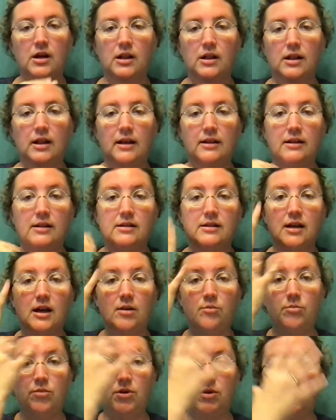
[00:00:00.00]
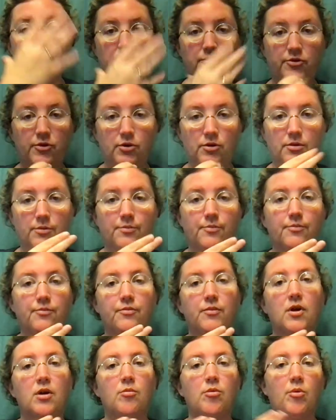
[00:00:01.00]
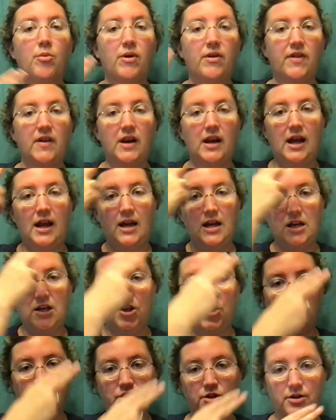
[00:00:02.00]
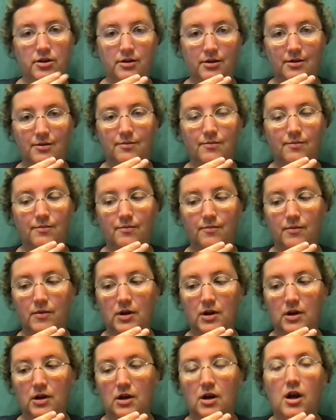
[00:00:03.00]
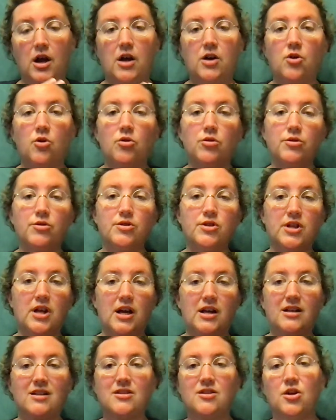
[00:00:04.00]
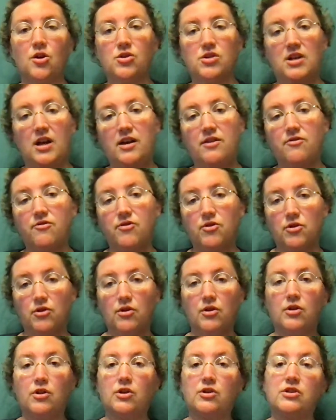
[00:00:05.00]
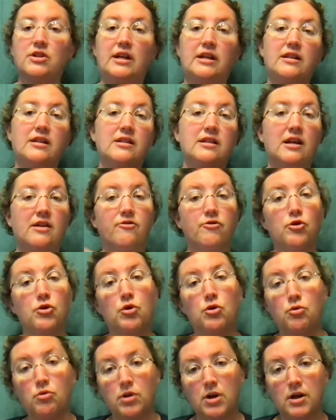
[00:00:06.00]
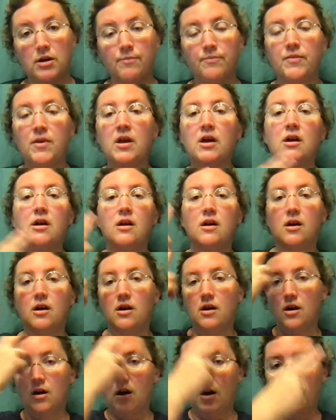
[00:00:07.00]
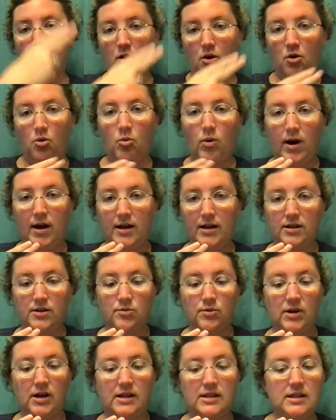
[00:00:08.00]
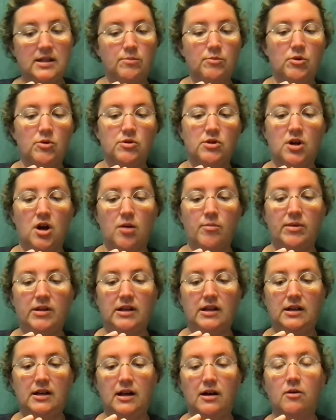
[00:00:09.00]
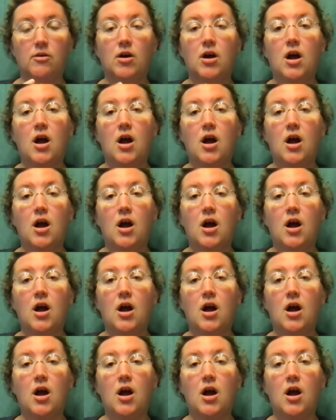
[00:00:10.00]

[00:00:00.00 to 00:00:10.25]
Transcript: like the sign beautiful, but with an H. An older sign is the sign for, looks like the sign for hula. Hawaii is what I see most commonly now.